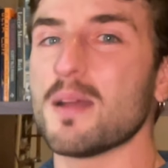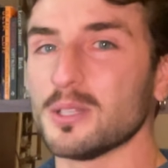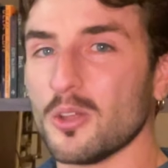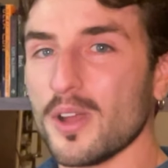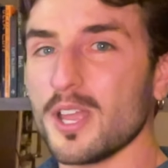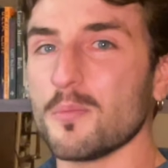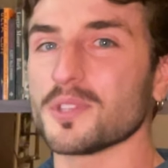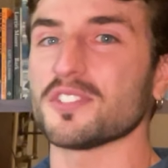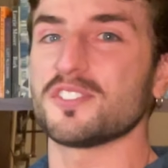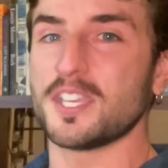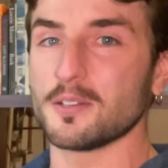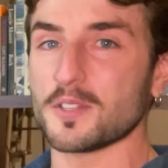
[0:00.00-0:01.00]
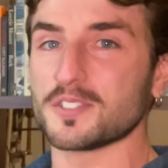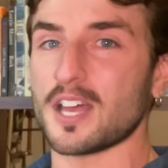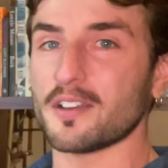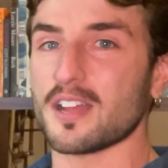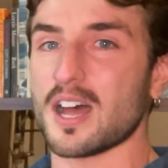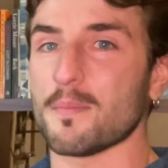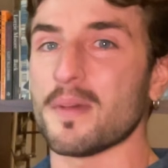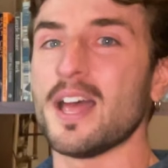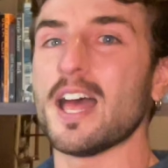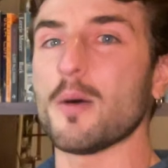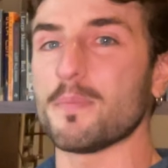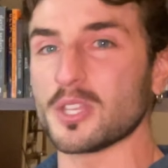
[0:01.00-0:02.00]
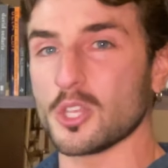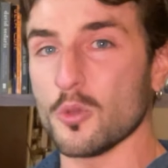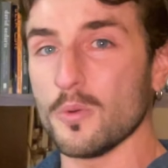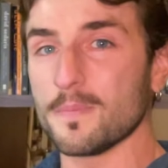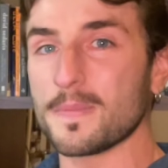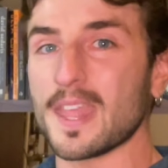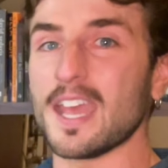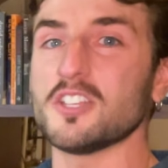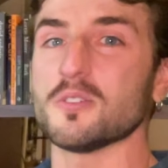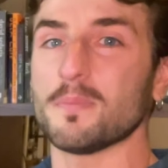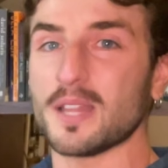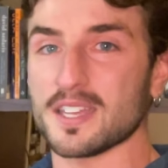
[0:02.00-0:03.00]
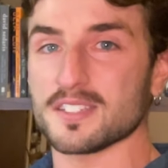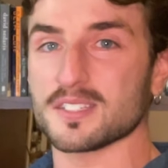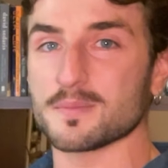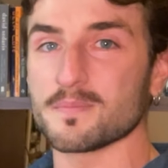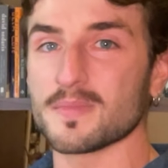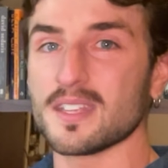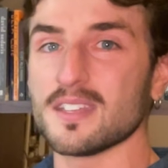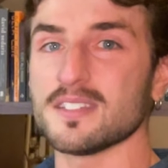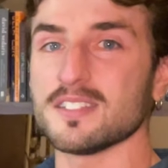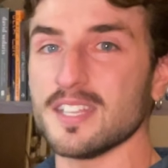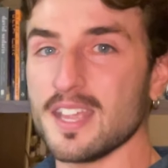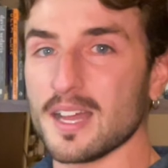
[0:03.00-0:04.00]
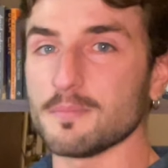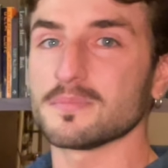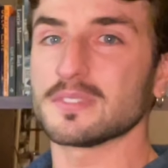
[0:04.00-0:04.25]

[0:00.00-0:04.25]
Malloy with theseniorlist.com, helping you age in place. See ya!